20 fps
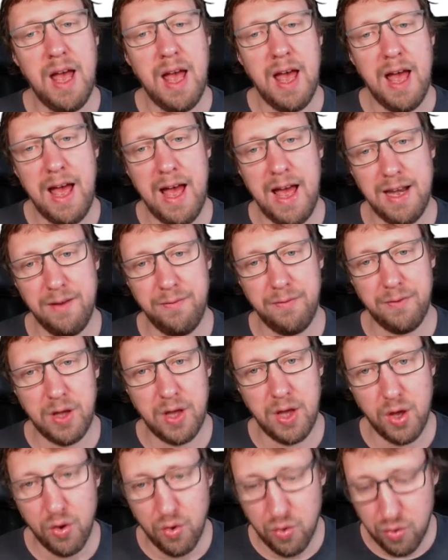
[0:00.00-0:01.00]
And if
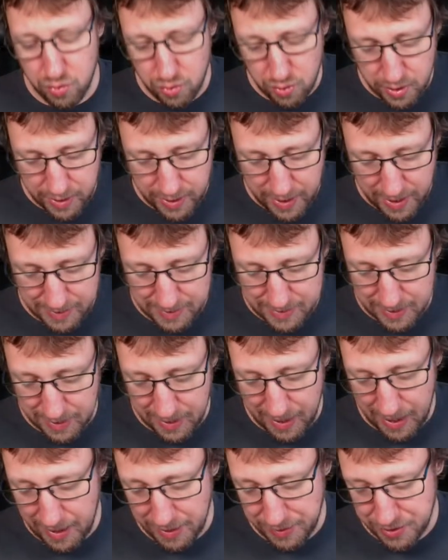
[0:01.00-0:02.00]
Q gets
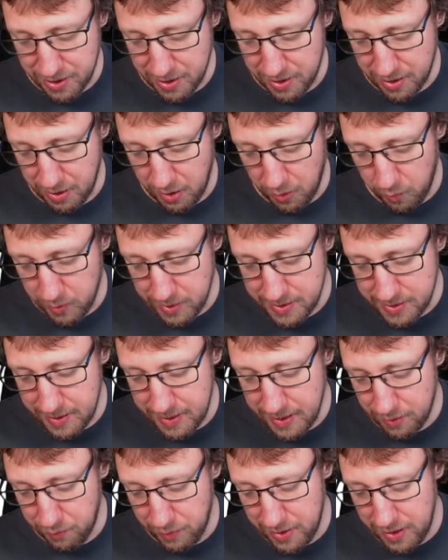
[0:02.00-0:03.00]
larger, we see
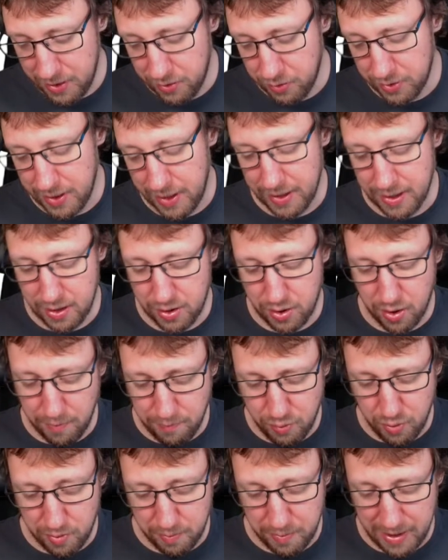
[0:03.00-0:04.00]
that we need to take a
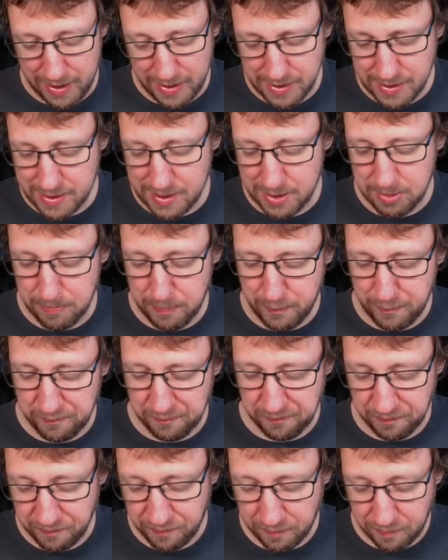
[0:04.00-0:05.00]
compromise,
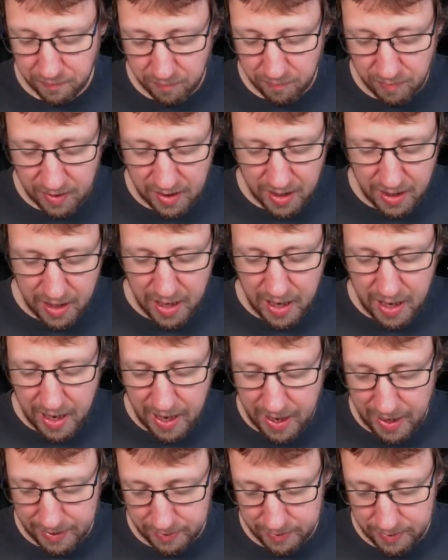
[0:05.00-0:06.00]

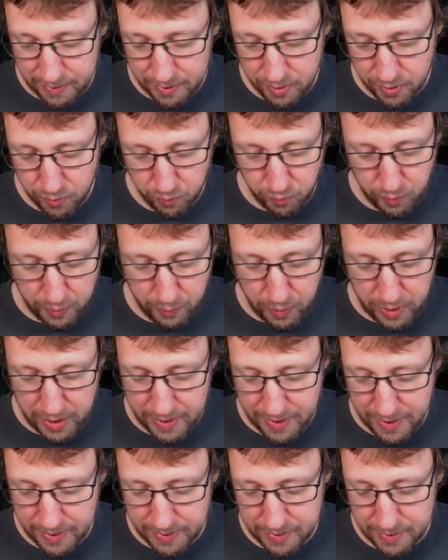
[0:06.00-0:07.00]
and we will
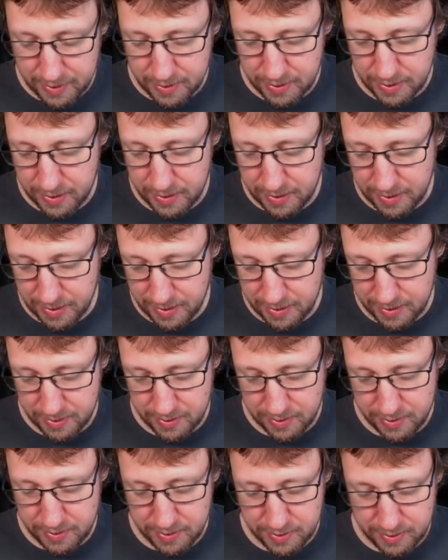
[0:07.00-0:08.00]
need the
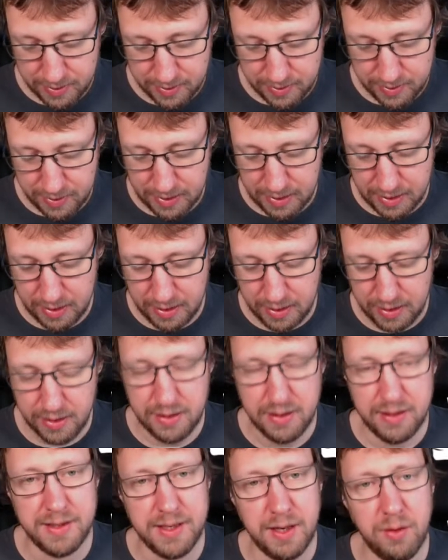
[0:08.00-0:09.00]

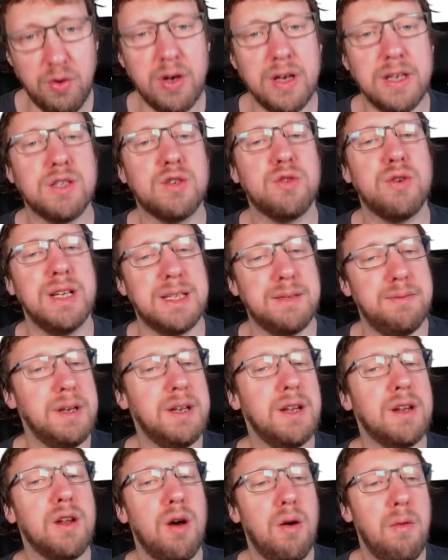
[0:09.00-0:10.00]
0 is
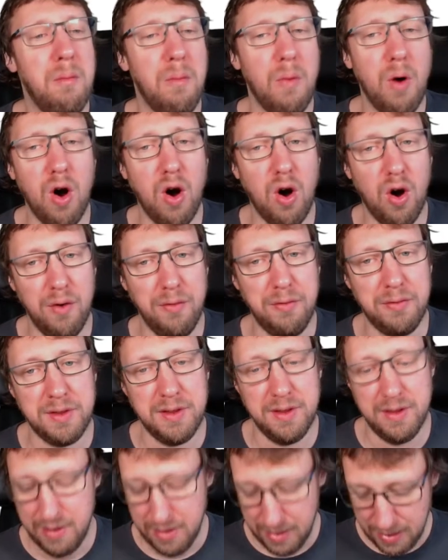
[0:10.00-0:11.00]
transmitted more
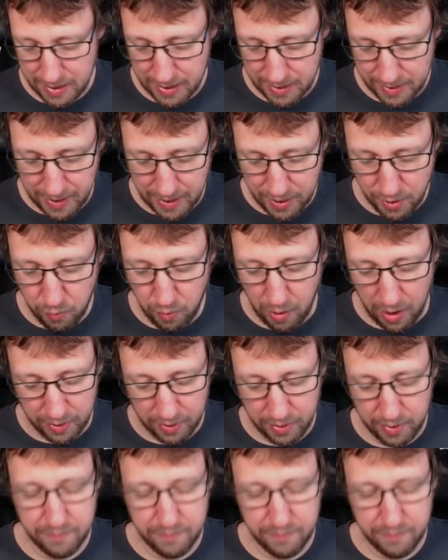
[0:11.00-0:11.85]
often than the 1,